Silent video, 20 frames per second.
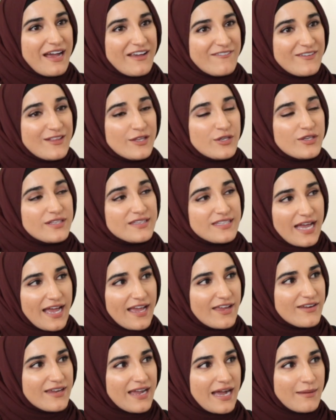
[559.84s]
I feel like you can
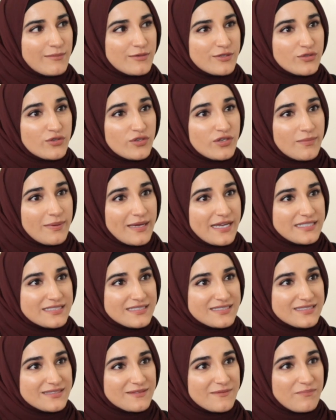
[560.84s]
tie your camel and do your
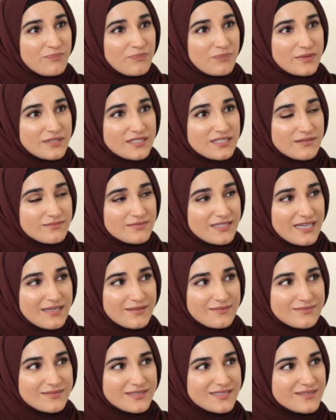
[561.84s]
best, but
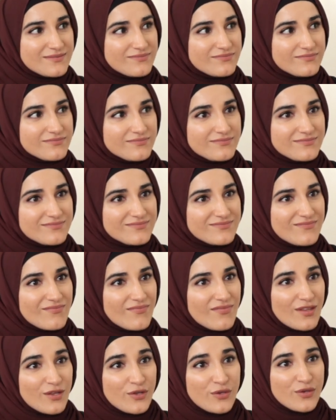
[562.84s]
sometimes
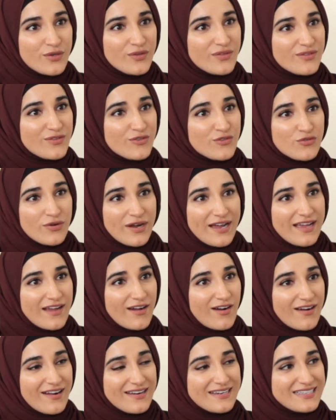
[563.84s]
you can try
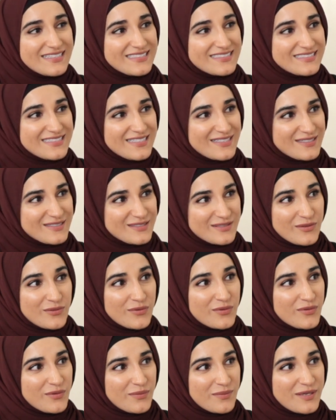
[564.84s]
hard and it still doesn't
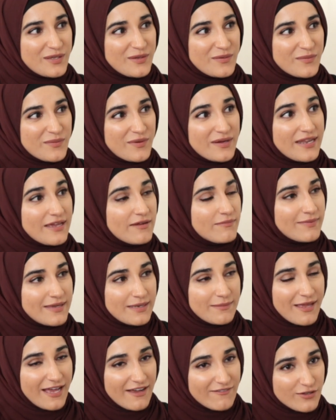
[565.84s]
go the way you want. It
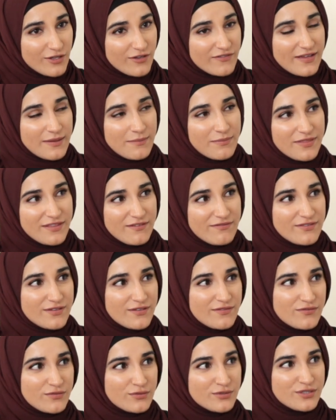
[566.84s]
made me have a lot of empathy for
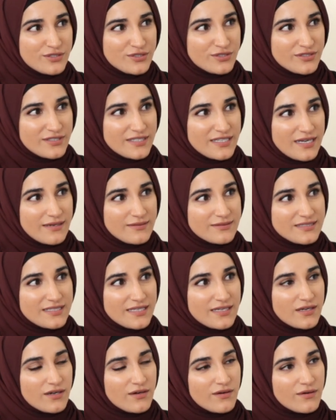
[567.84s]
divorce during it. I was
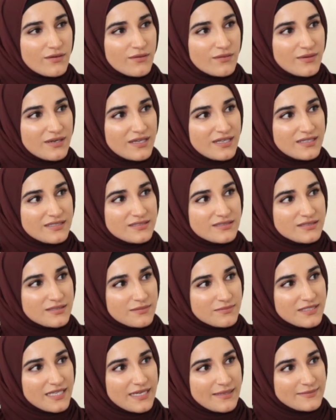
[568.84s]
like, oh,
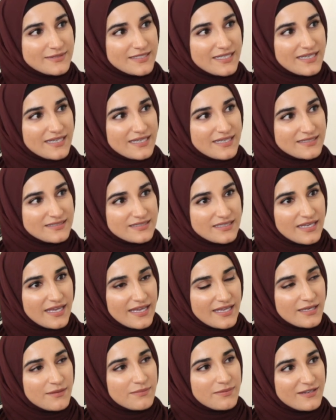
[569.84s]
sometimes it isn't
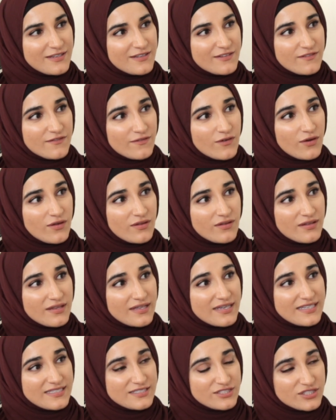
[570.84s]
anybody's fault.
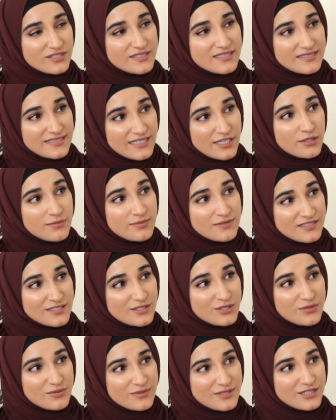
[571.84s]
It's just a terrible
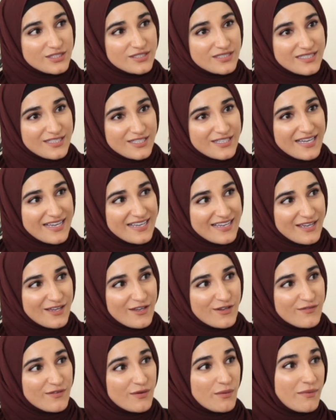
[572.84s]
situation and you can't get
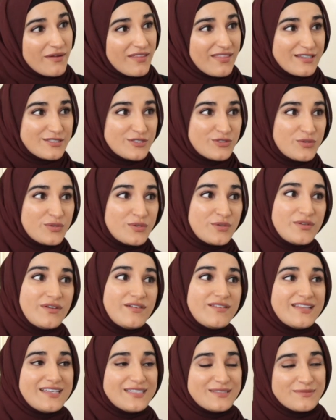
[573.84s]
out of it. Whether that's true or
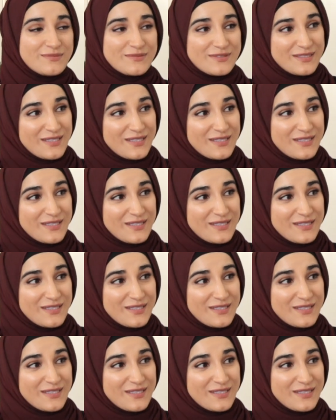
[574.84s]
not, that's